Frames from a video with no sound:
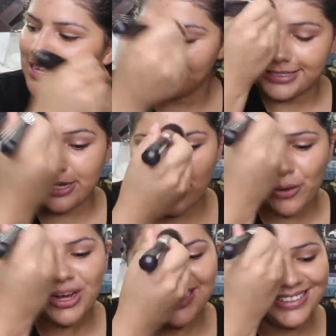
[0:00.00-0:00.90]

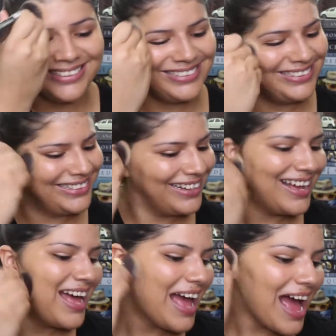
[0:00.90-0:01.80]
So
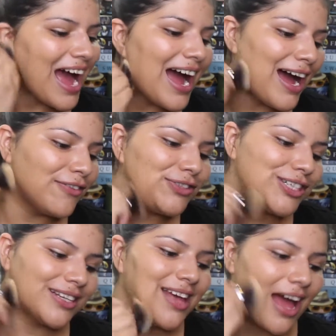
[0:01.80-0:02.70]

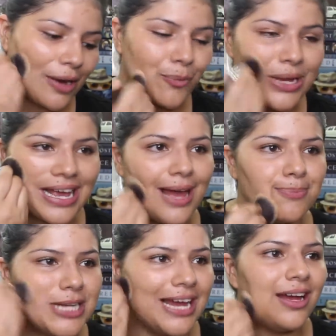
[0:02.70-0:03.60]
after that we
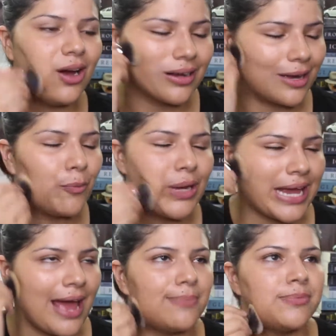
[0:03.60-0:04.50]
kept
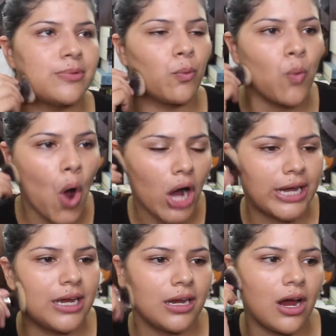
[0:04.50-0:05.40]

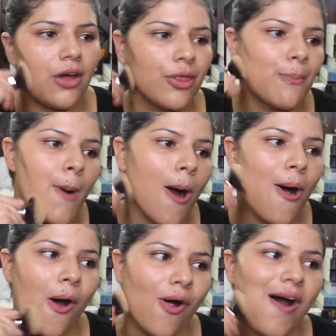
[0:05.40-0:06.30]
walking on the
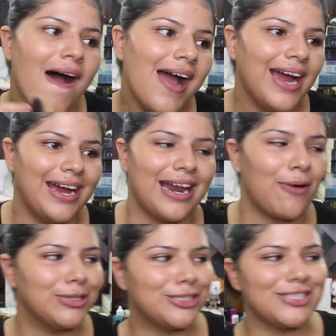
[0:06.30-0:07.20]
mall and I
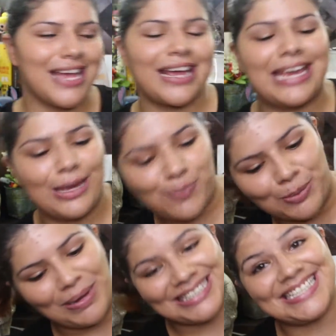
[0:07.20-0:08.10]
was just like
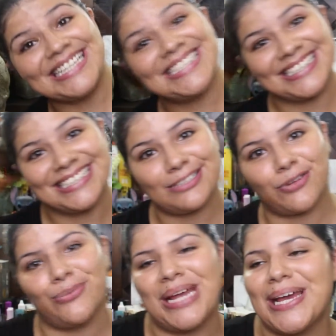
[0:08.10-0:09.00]
keeping my distance
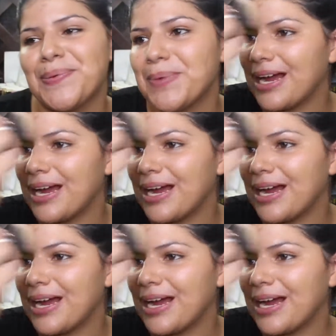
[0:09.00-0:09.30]
from him.